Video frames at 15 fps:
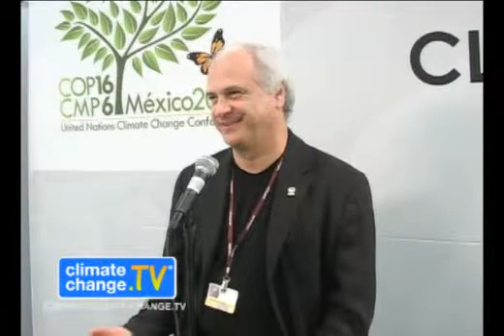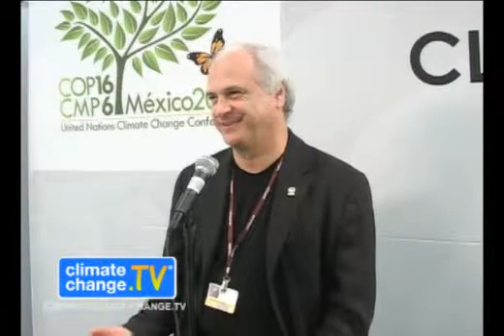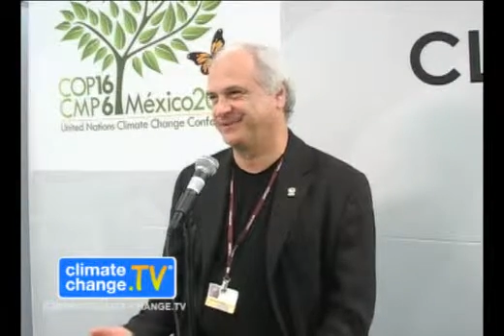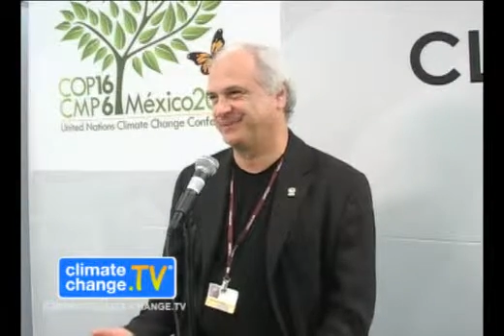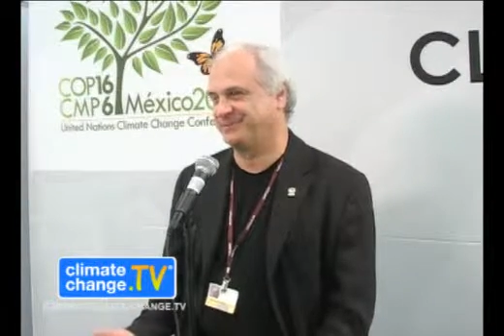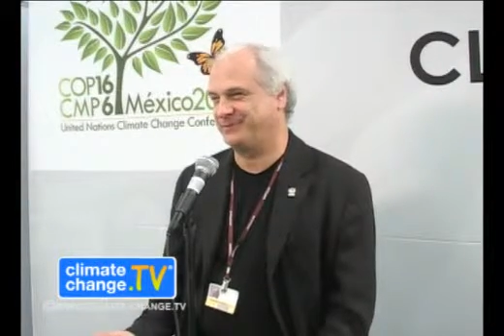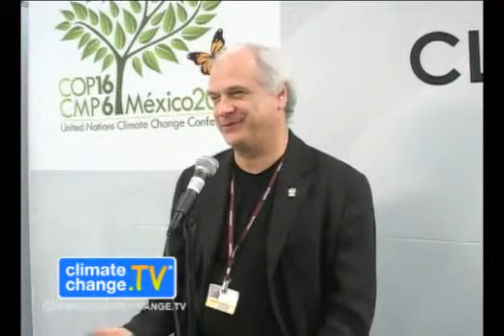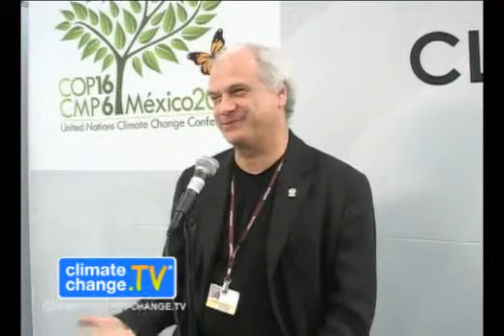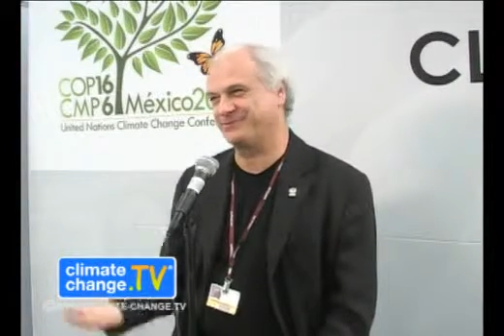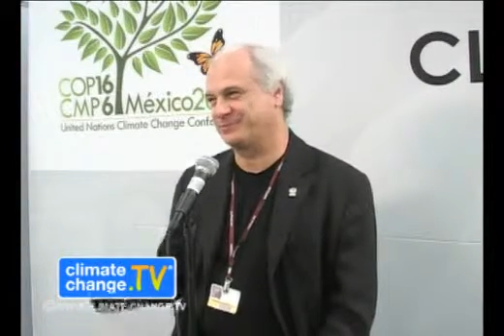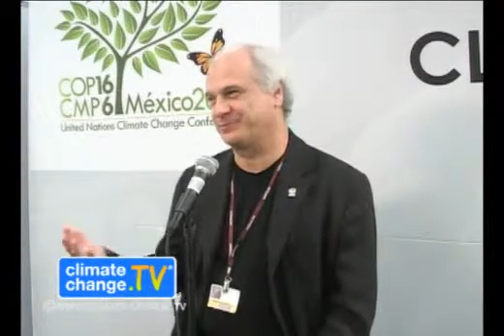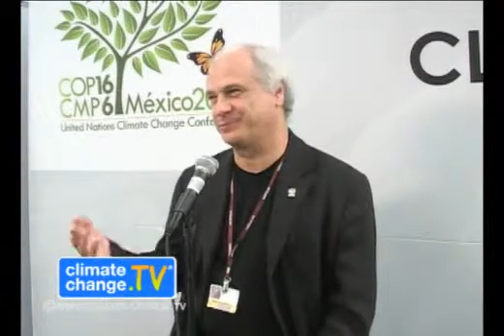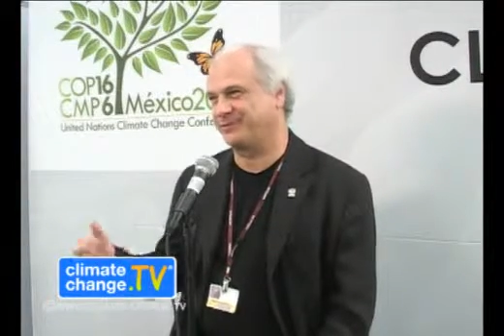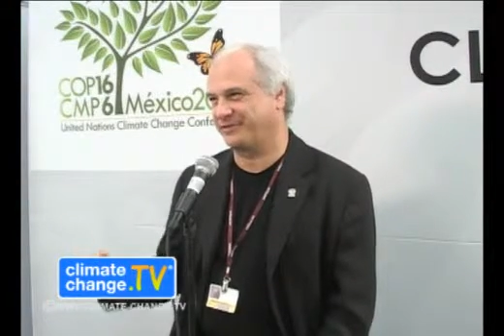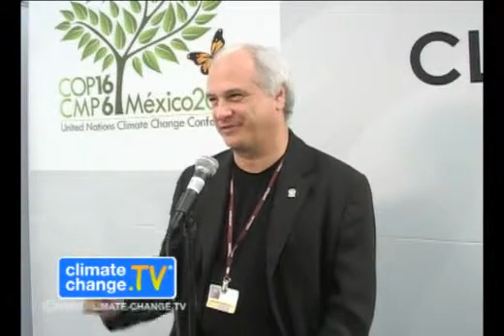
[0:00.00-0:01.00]
You know, a picture's
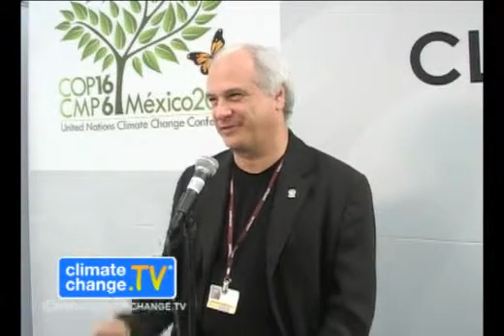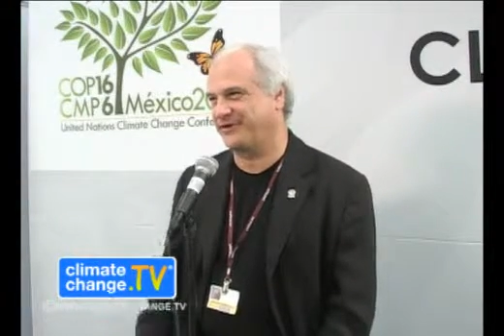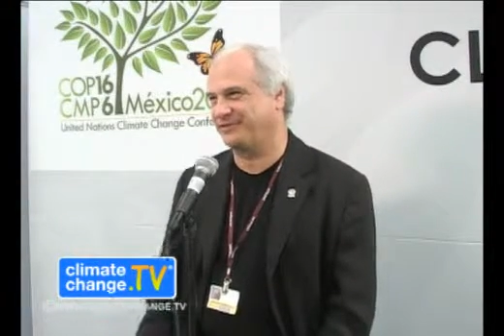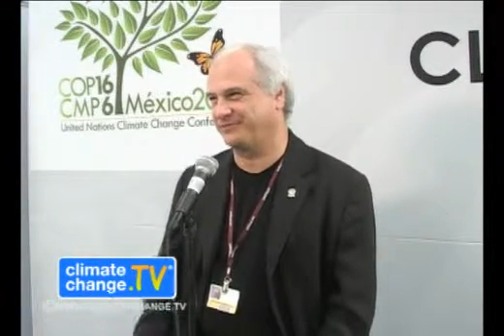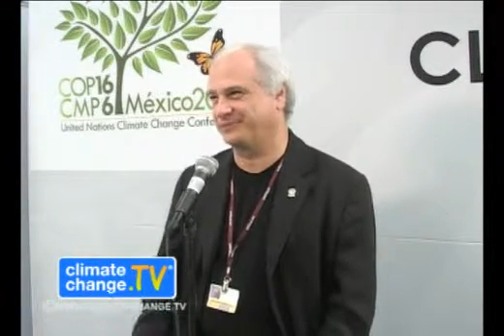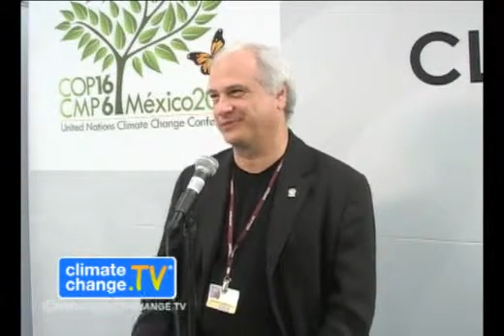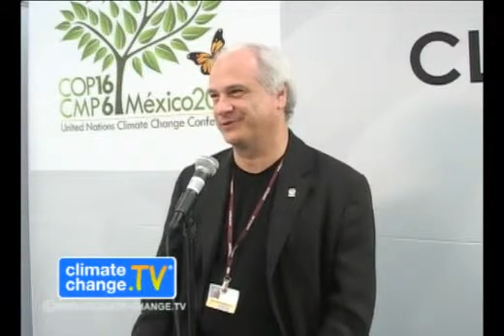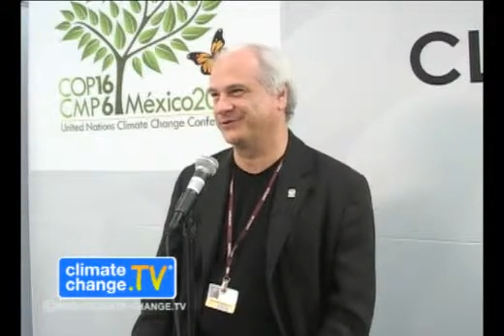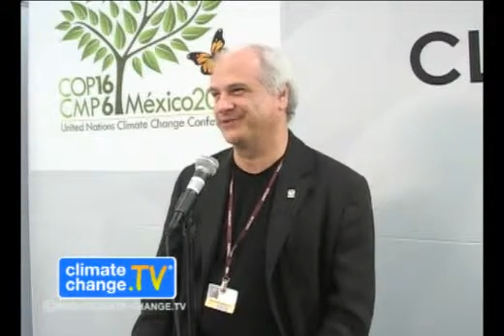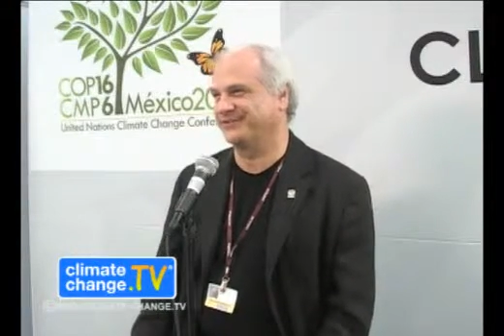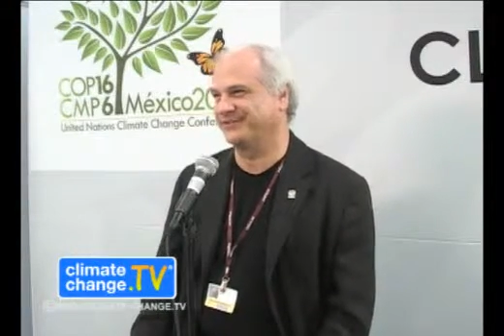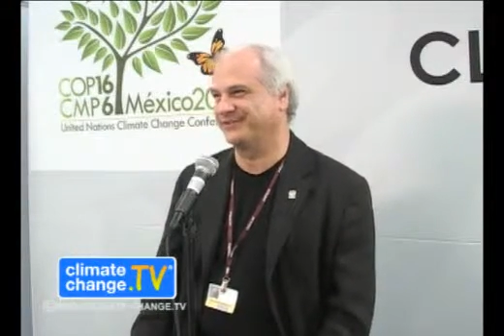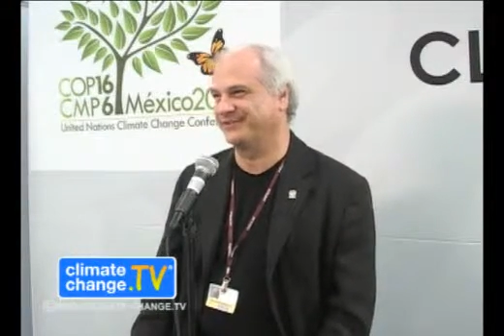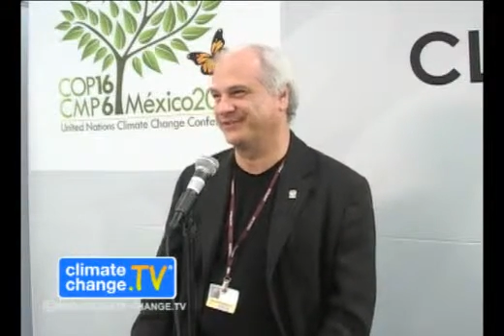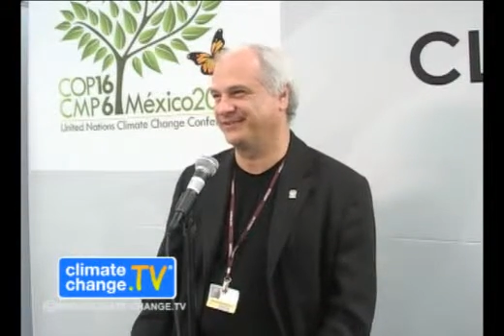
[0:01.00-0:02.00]
worth 1,000
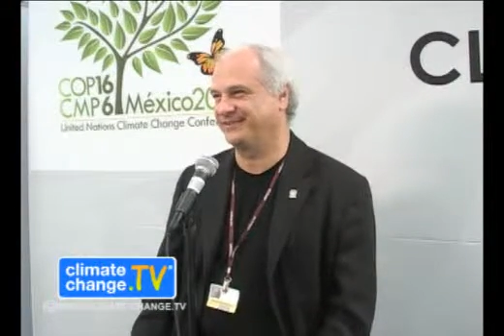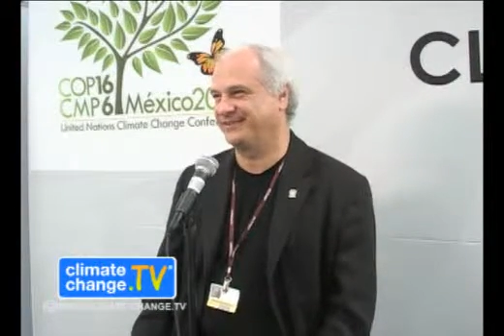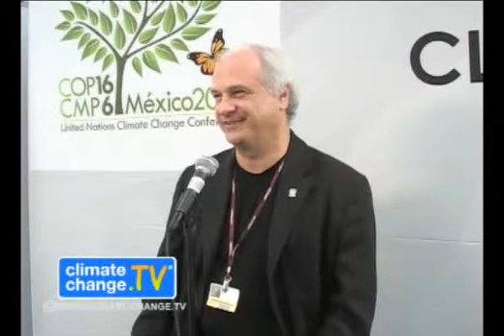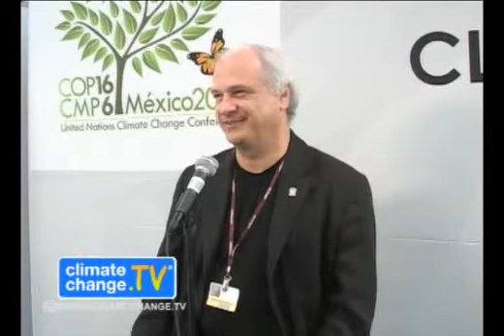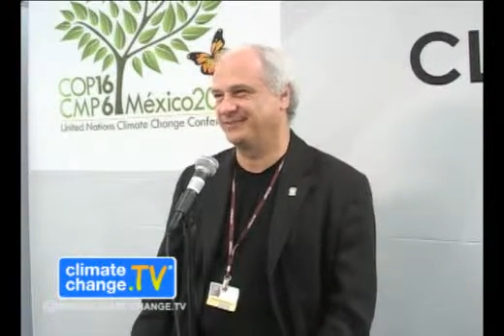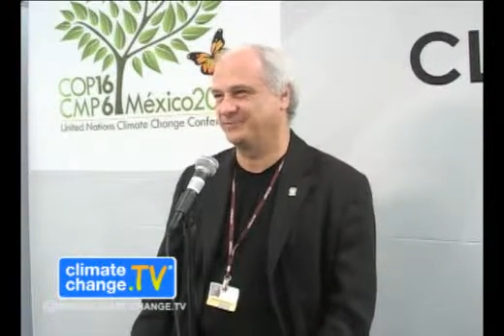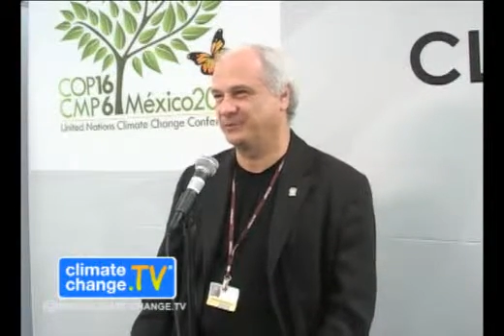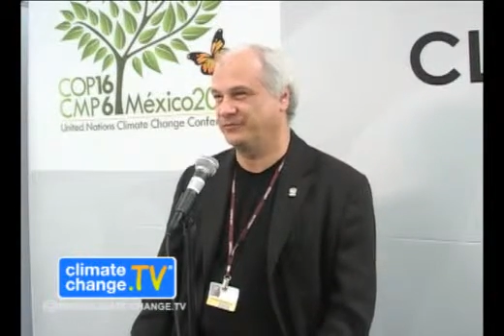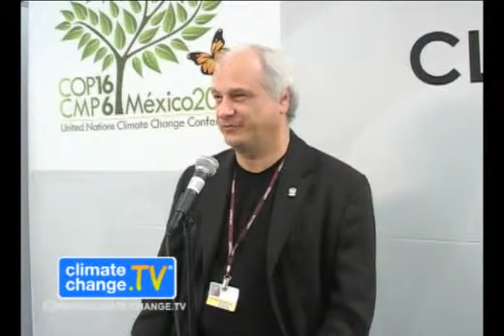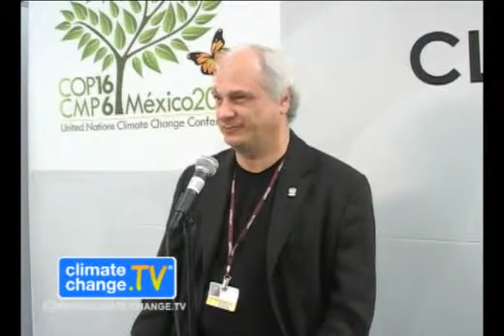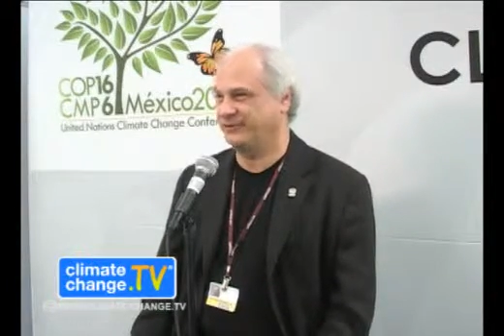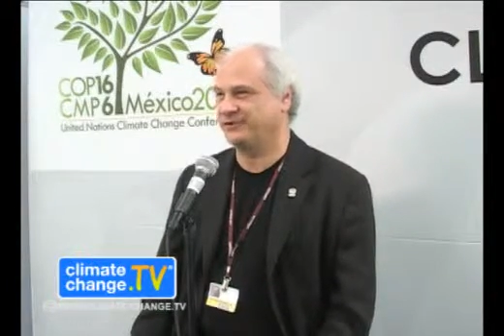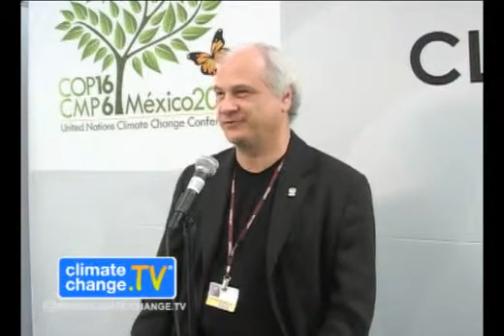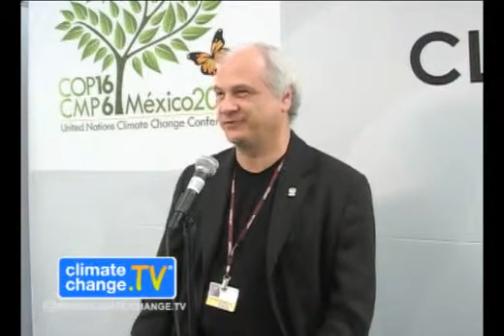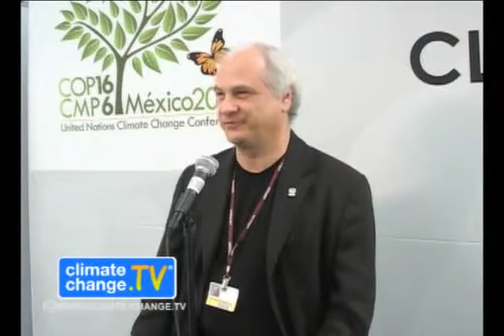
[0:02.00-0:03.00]
words, and moving
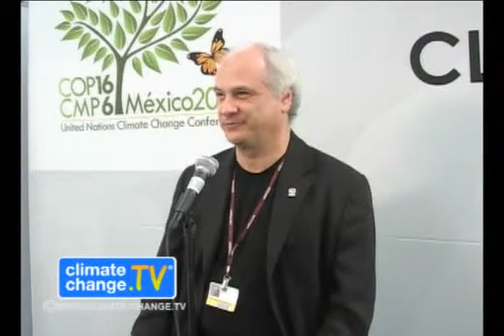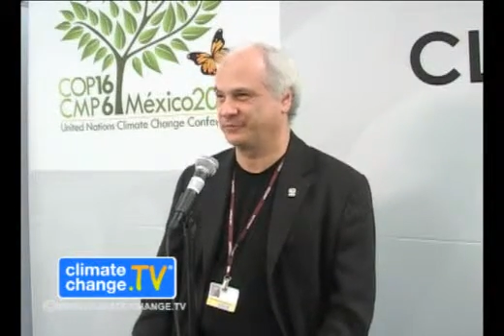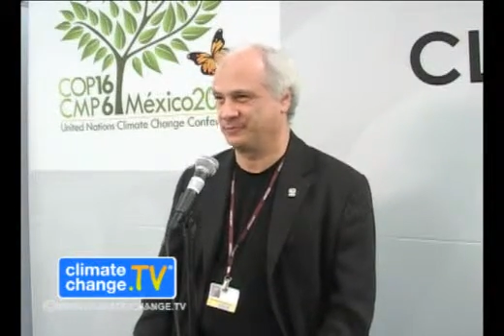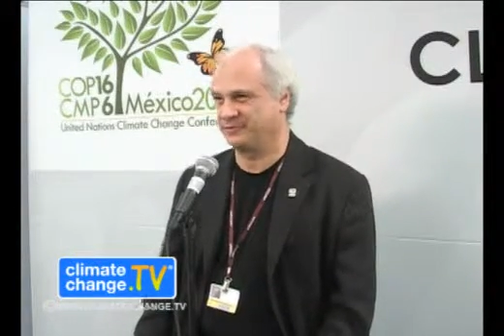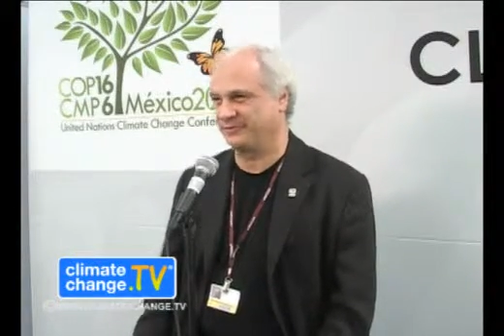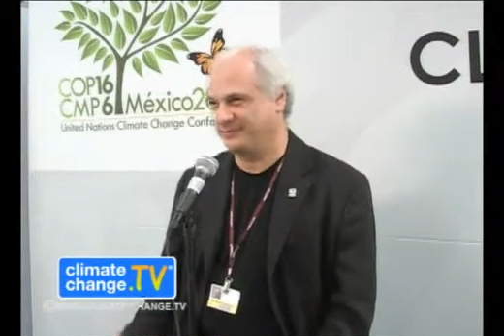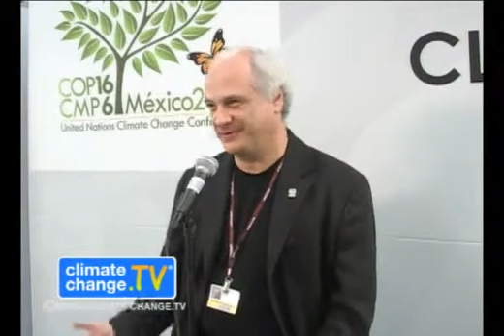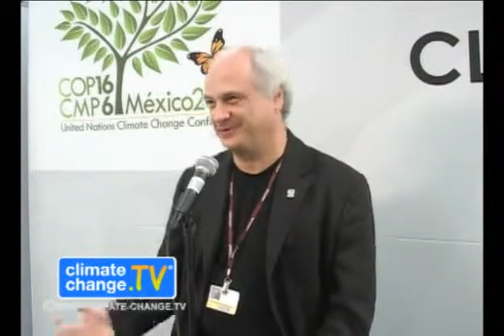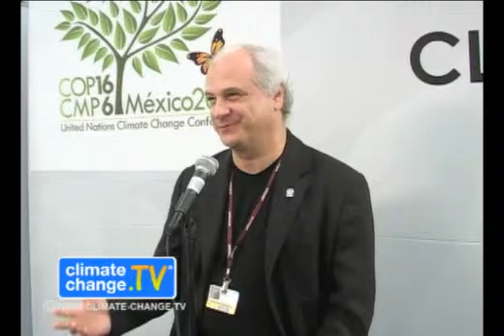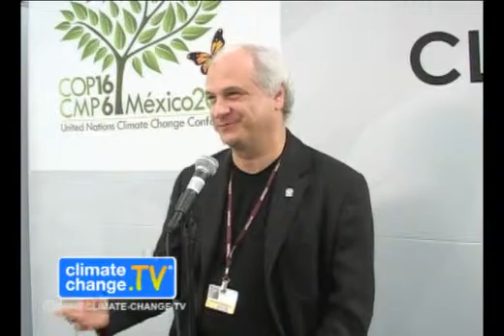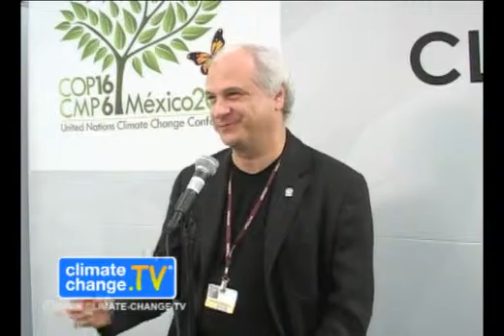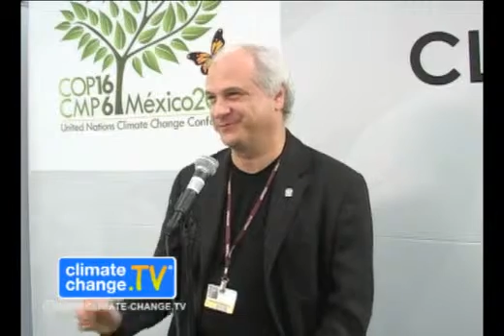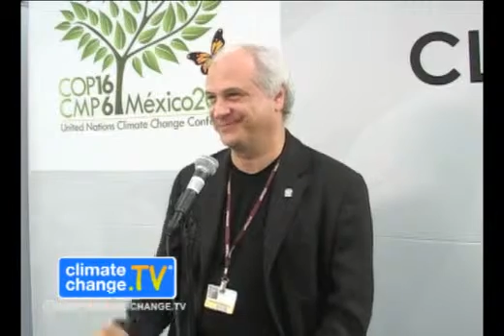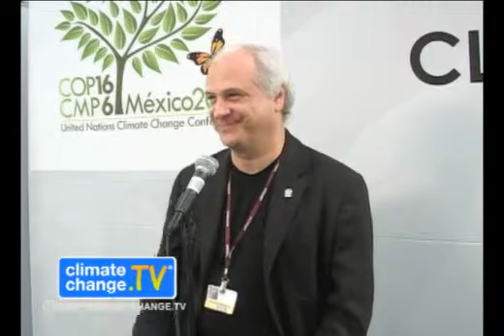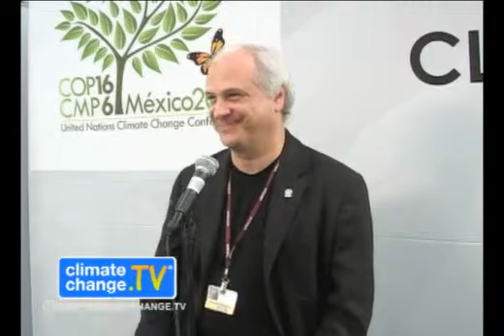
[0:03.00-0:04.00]
pictures are worth 1,000,000
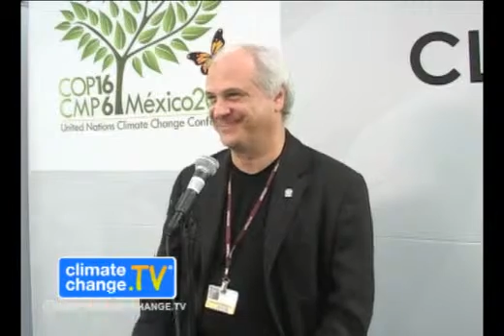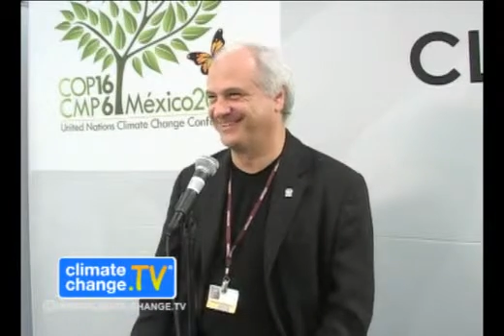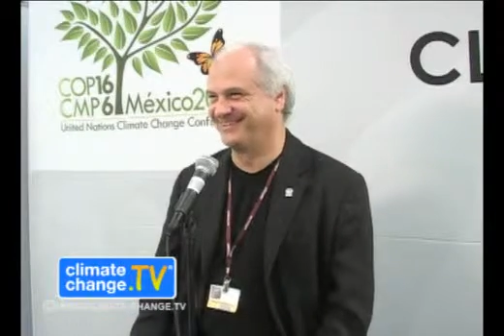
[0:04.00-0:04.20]
words.